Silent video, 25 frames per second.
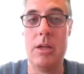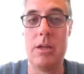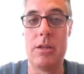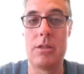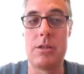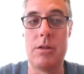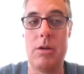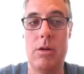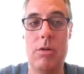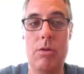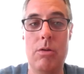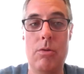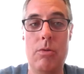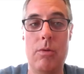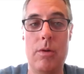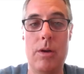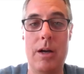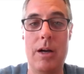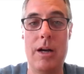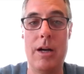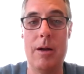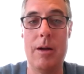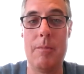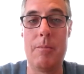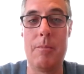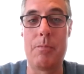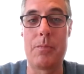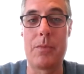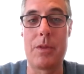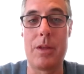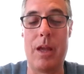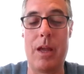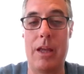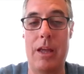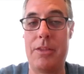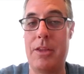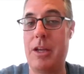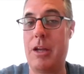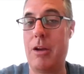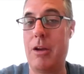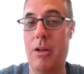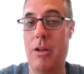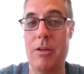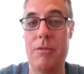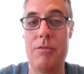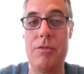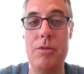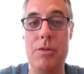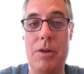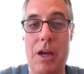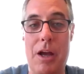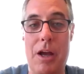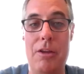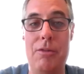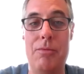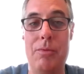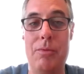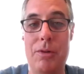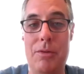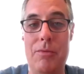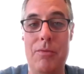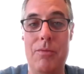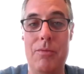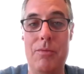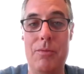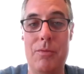So I think all of you guys would